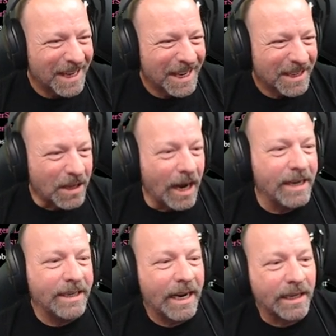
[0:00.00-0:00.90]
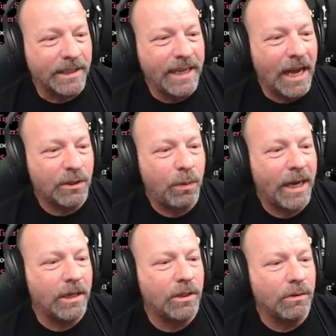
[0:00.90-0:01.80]
Line dance. Yes, we
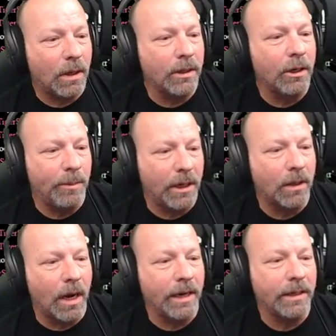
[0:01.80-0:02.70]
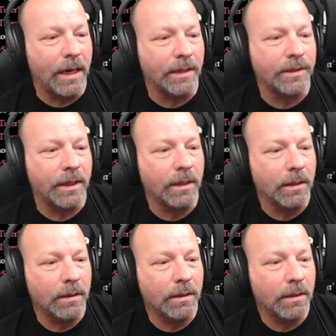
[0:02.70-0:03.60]
had to do a little bit of line dancing.
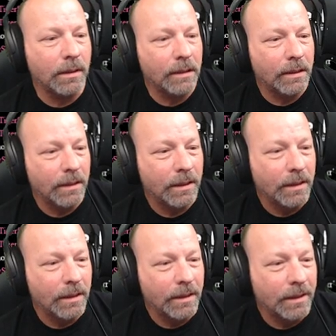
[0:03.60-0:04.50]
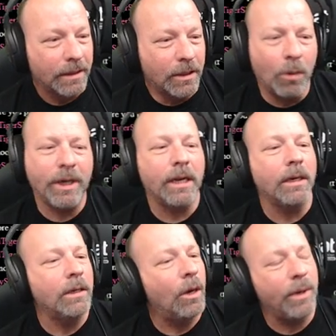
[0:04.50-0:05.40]
No, we
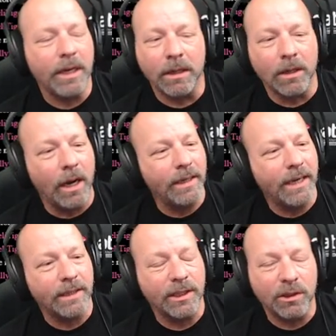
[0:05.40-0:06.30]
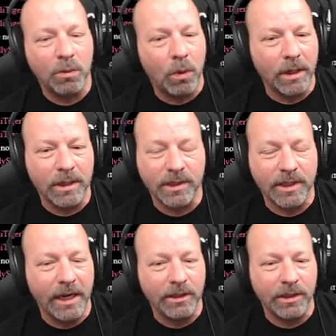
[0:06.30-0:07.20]
didn't. No, we didn't. Line dancing is one of the
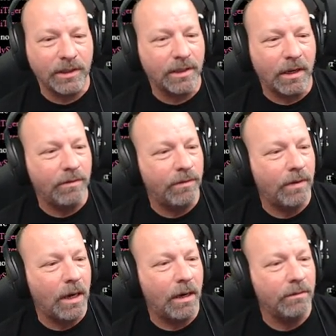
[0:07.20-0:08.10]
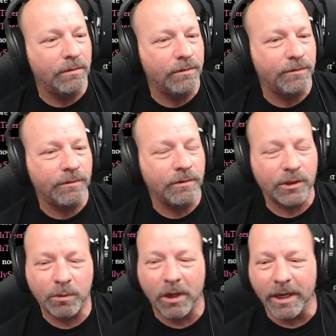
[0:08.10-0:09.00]
stages of of
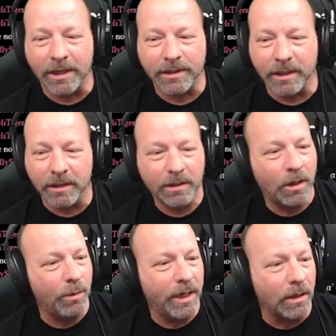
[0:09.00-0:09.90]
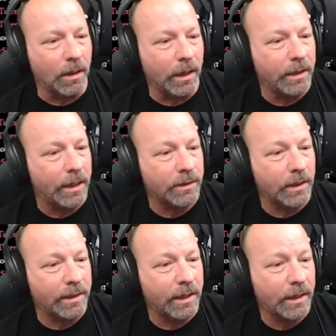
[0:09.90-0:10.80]
square dancing. No, we didn't line dance.
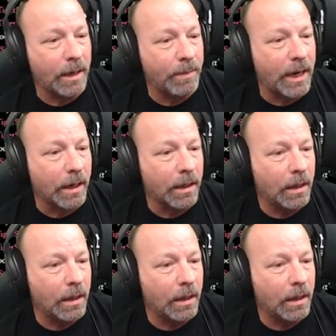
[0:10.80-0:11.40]
I take that back.